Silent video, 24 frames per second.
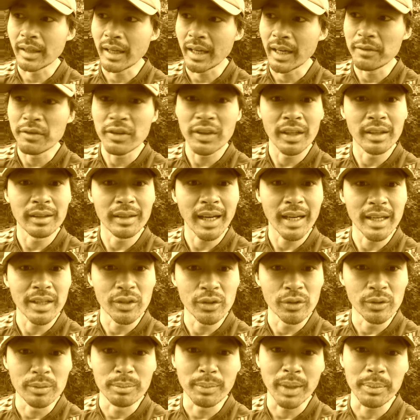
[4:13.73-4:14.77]
everything that I
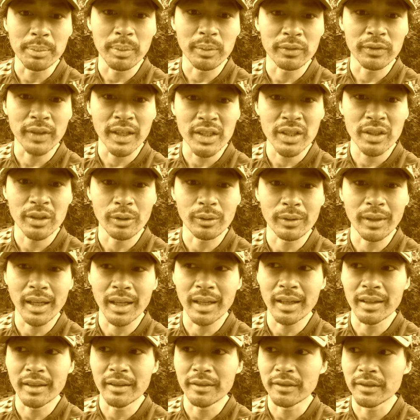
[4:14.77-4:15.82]
do in my professional
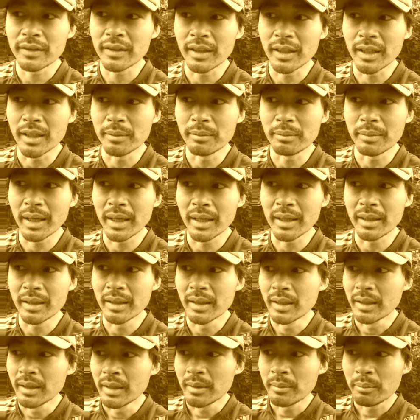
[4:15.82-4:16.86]
life, in my
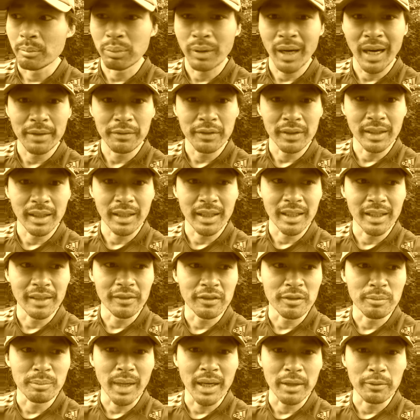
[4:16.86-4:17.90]
private
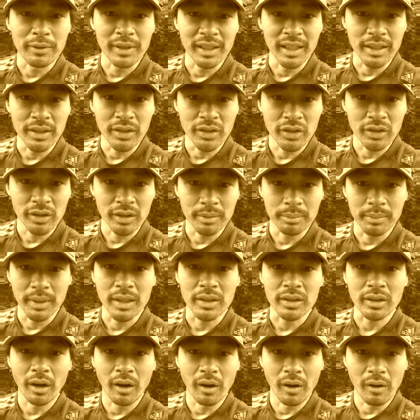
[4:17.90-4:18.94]
life, in my relationship,
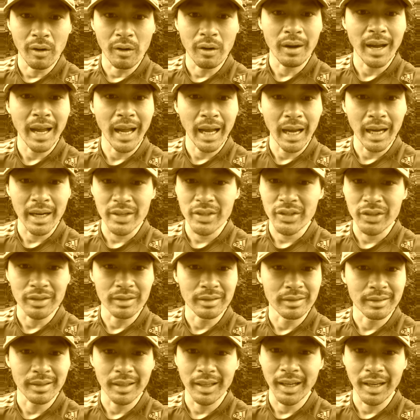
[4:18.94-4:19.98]
it's all
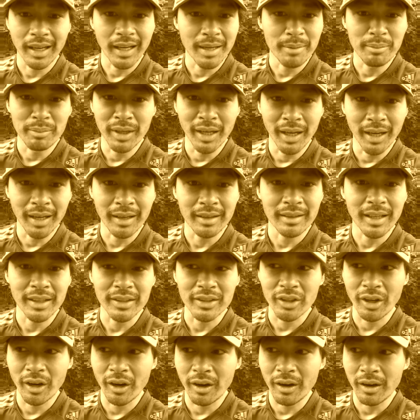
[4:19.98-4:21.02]
action. I'm not a
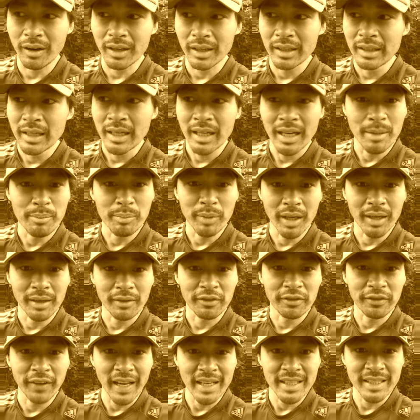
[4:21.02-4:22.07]
talk. I'm not a
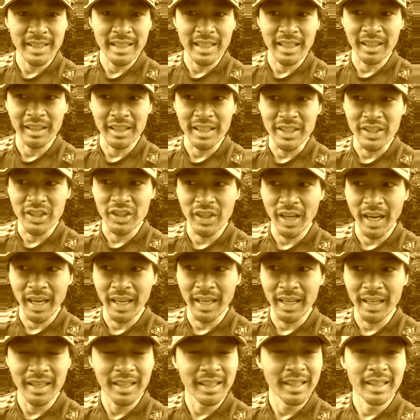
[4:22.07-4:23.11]
fancy
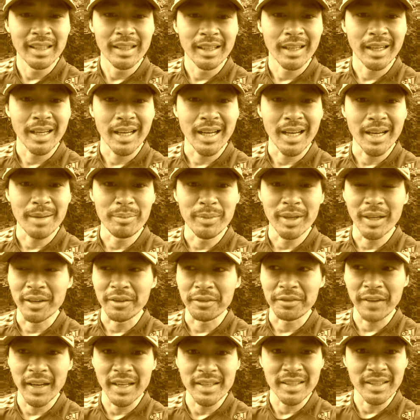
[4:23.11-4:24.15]
cliche. I'm not a
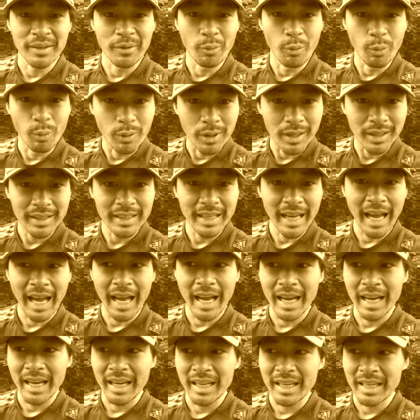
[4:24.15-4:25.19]
fancy word
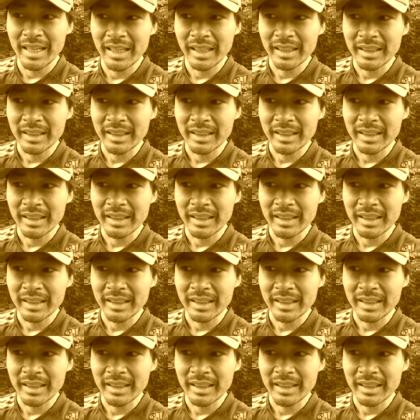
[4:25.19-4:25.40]
guy,